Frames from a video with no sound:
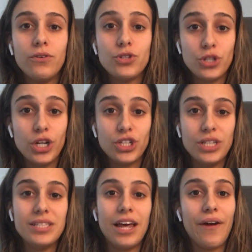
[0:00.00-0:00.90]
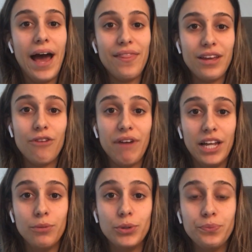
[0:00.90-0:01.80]
searches that are out there
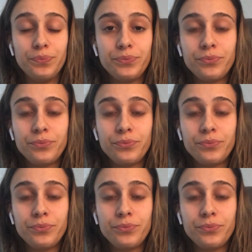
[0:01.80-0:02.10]
available.